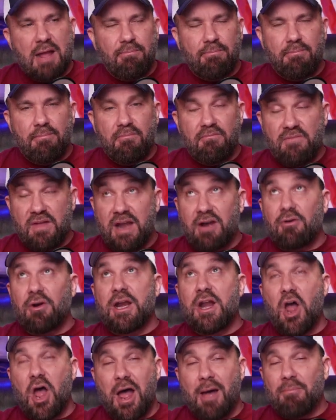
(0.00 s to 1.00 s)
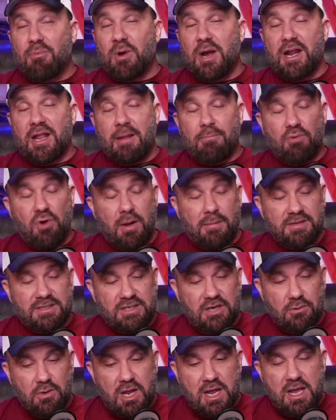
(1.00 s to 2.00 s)
I
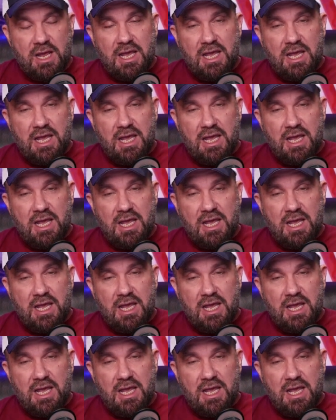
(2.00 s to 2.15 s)
promise you,